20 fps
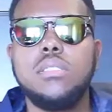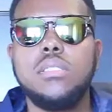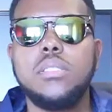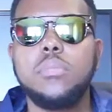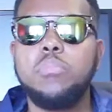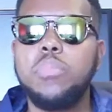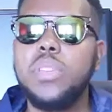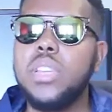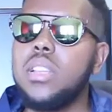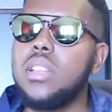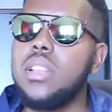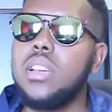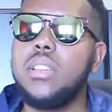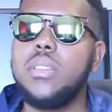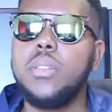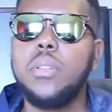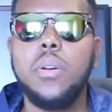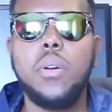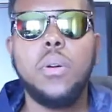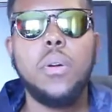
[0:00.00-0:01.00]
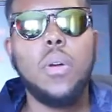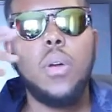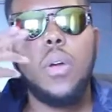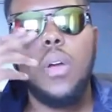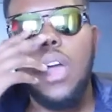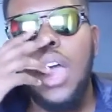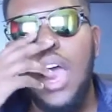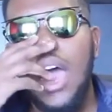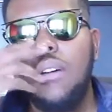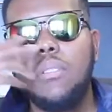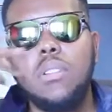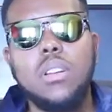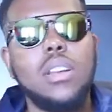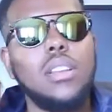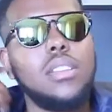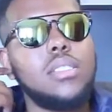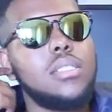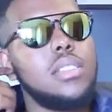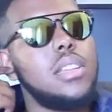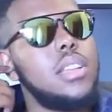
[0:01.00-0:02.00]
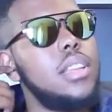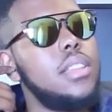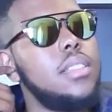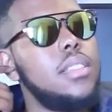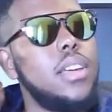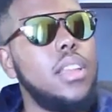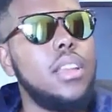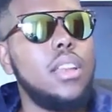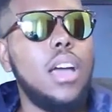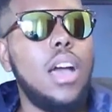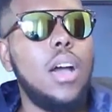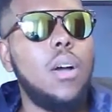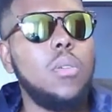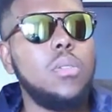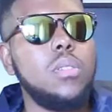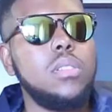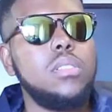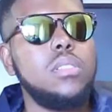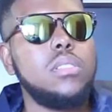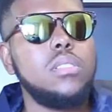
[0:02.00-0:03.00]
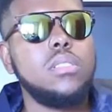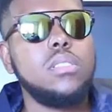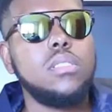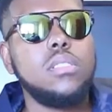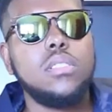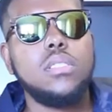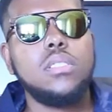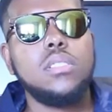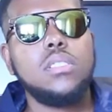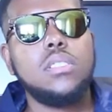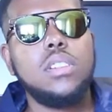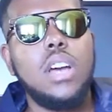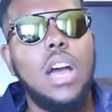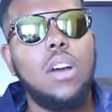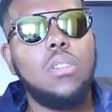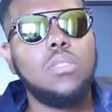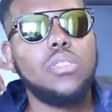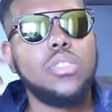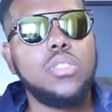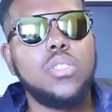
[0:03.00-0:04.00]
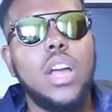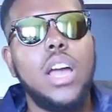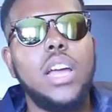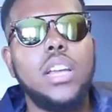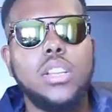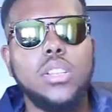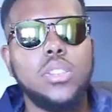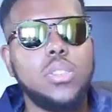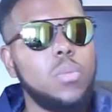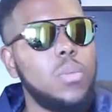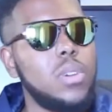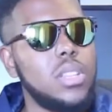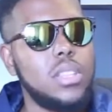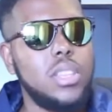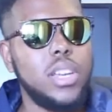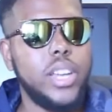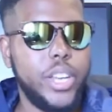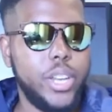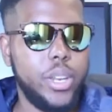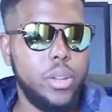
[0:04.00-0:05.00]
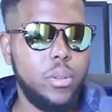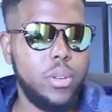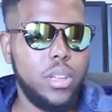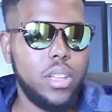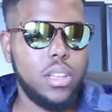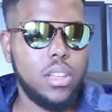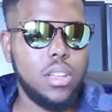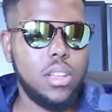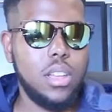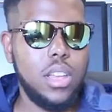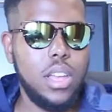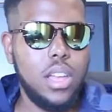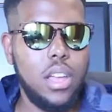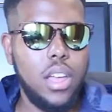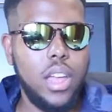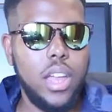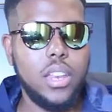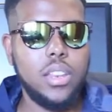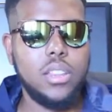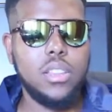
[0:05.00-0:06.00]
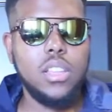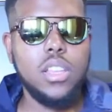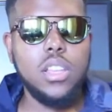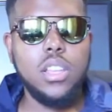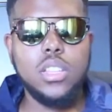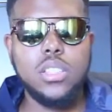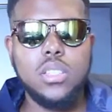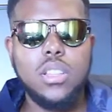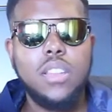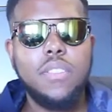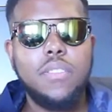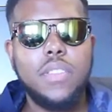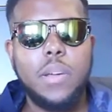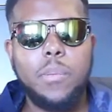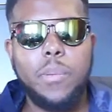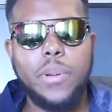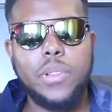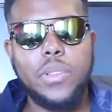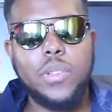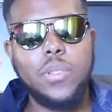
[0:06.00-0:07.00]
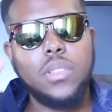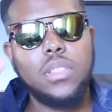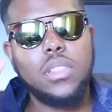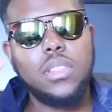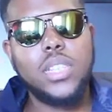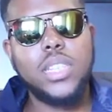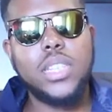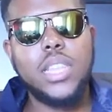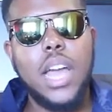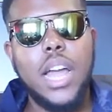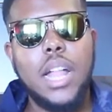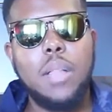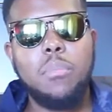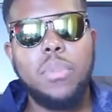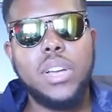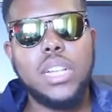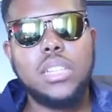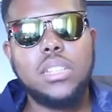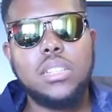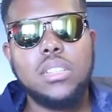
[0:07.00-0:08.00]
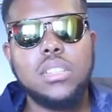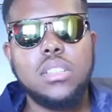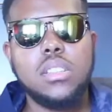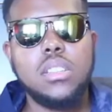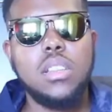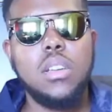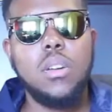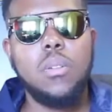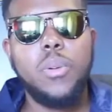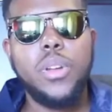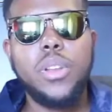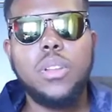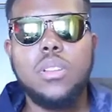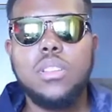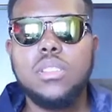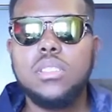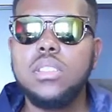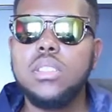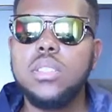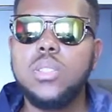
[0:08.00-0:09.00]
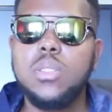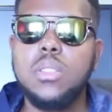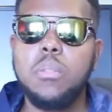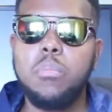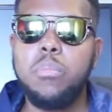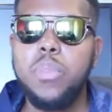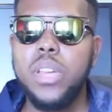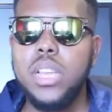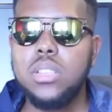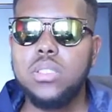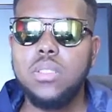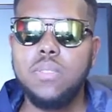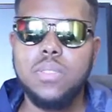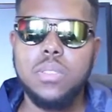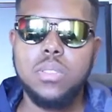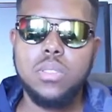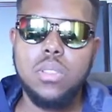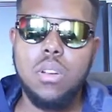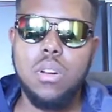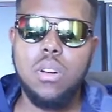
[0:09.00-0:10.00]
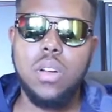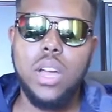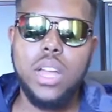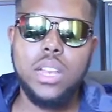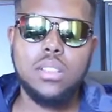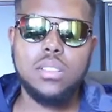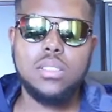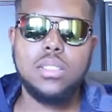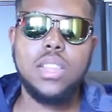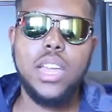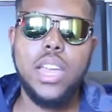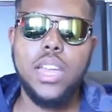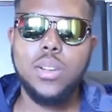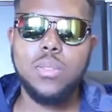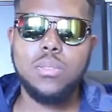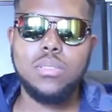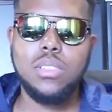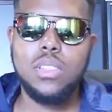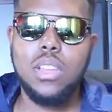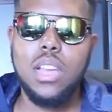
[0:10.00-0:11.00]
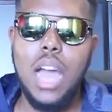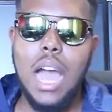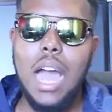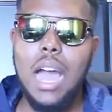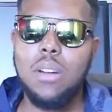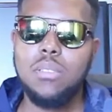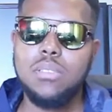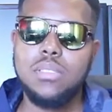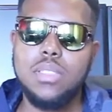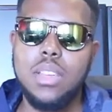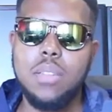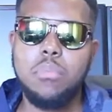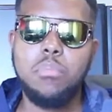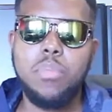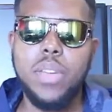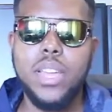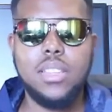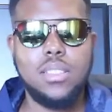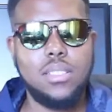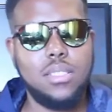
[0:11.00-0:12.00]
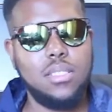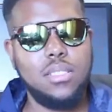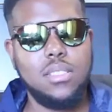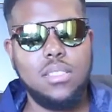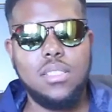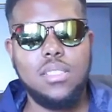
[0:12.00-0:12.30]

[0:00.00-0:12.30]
Spina. You know, I would listen and then I would try and do what they're doing. And it's not even about doing the style, but when you listen to the bass of a song, understand how is that bass,